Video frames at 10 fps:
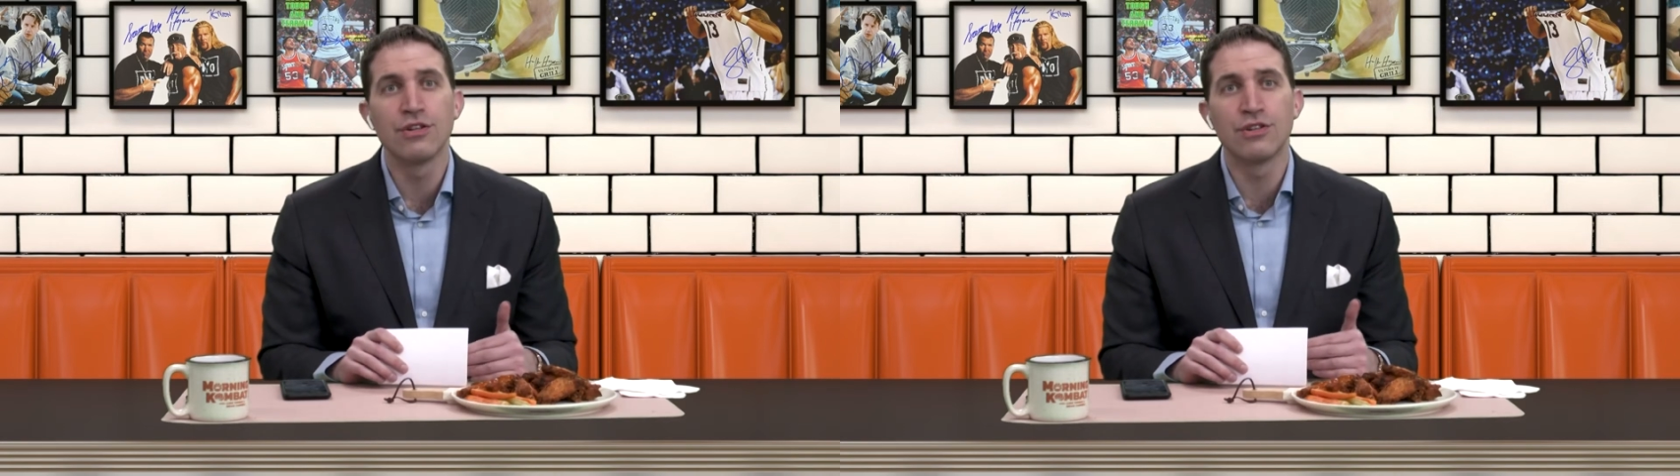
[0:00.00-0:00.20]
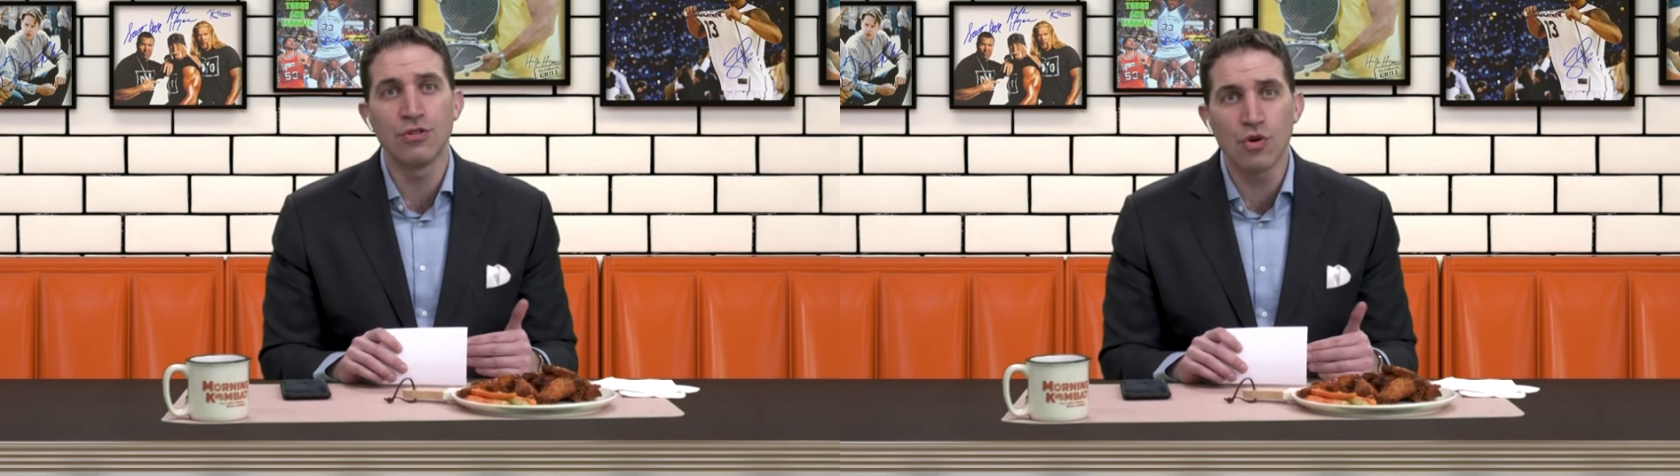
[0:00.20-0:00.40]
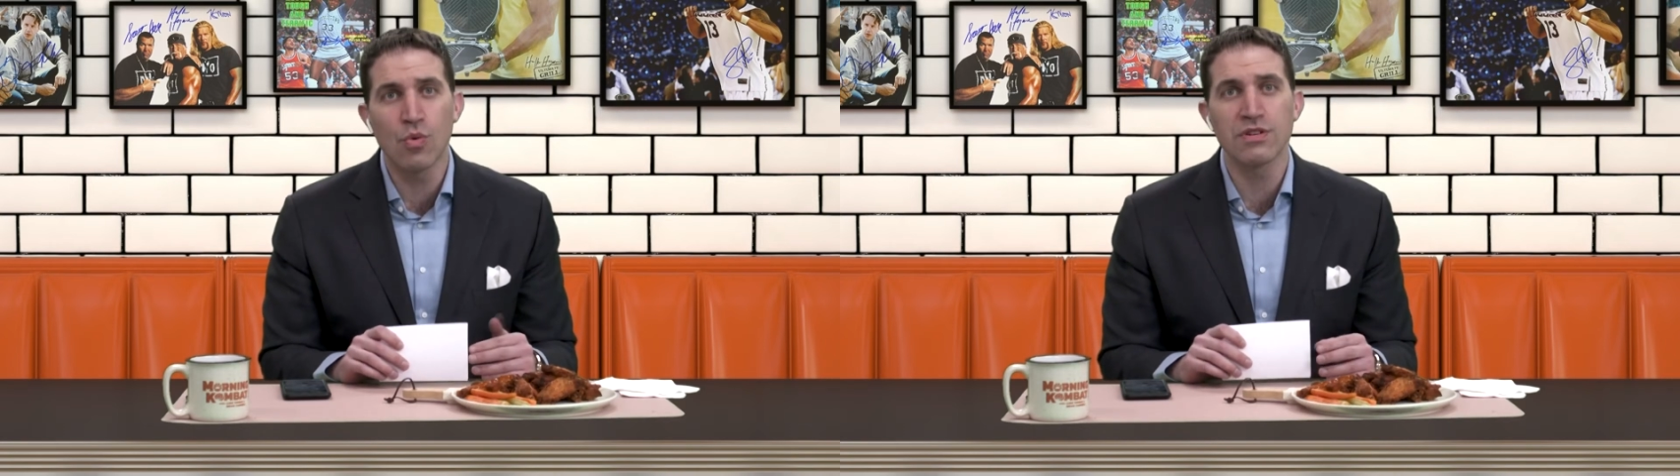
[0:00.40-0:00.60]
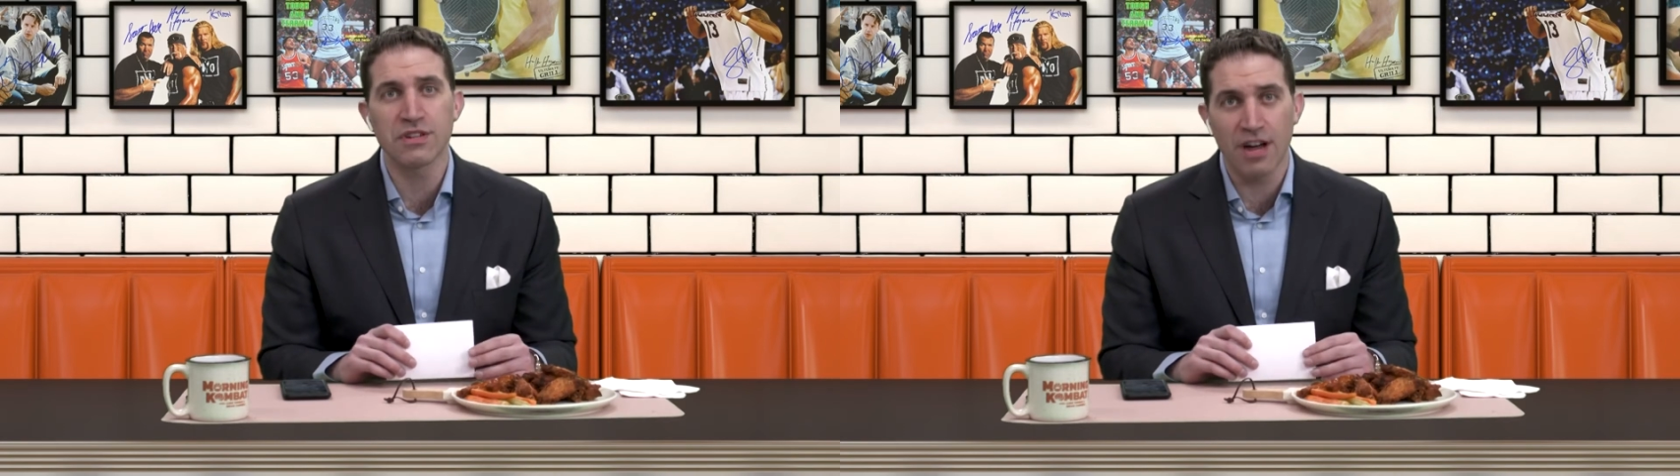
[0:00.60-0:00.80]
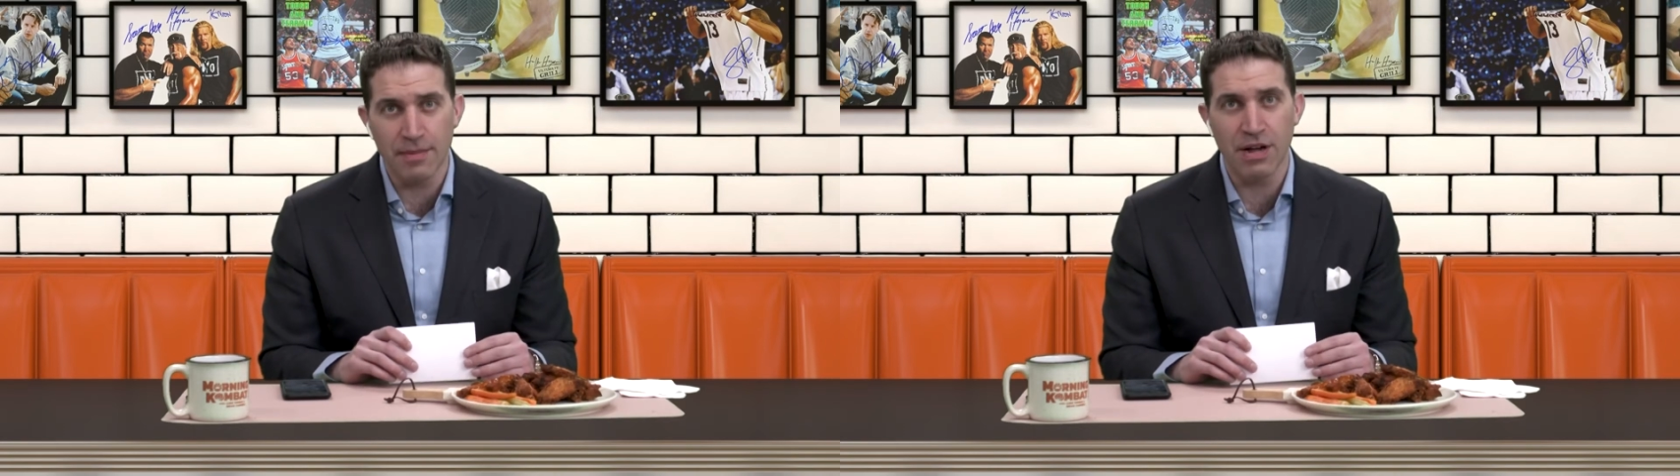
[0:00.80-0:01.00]
Duke was
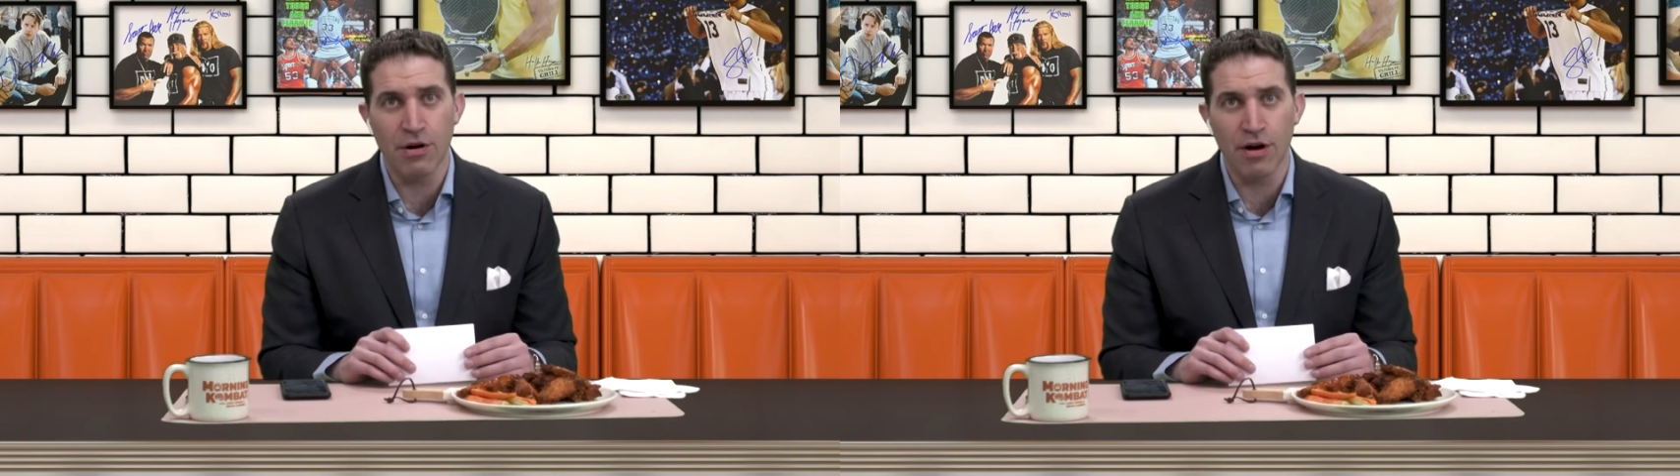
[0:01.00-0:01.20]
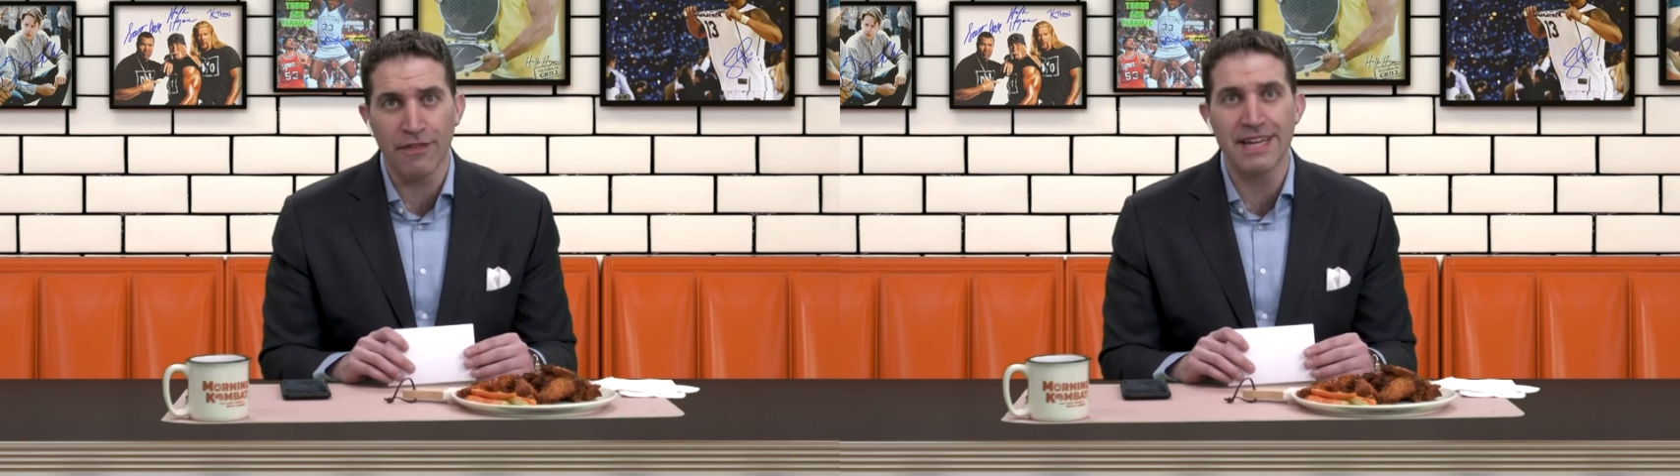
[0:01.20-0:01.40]
coming off